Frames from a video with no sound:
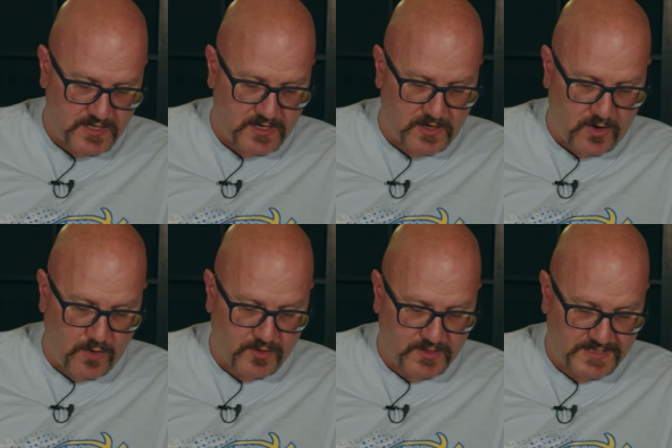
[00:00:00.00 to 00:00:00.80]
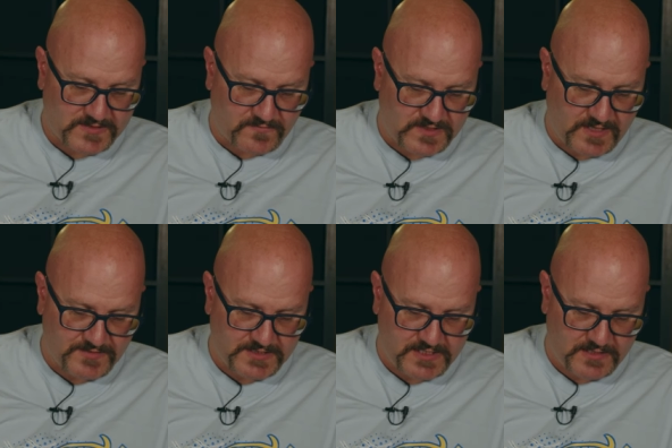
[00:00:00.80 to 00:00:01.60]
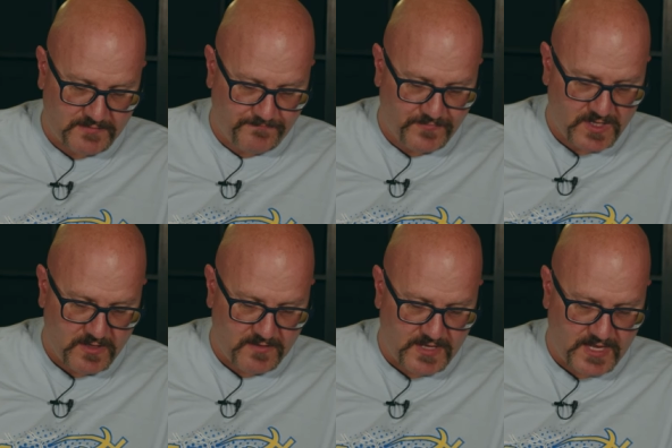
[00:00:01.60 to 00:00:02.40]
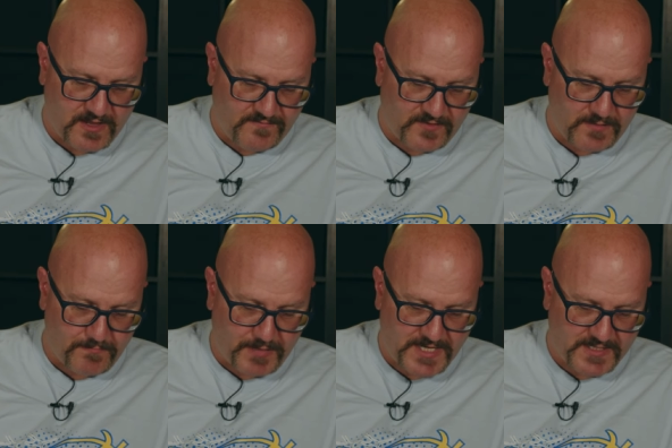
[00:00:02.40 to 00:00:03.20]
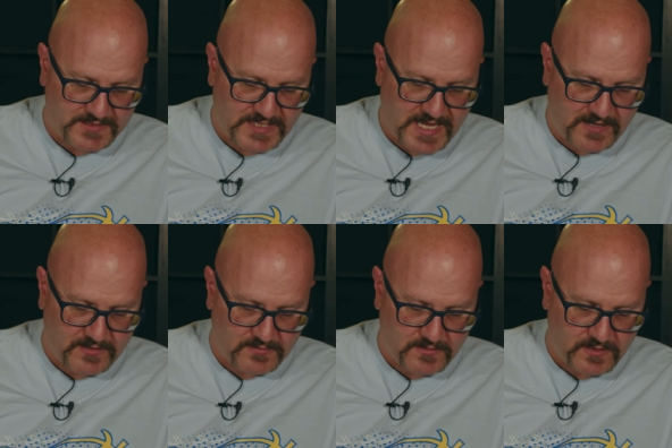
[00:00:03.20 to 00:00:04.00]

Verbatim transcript: Uh, armor class of 17. They have a bite attack.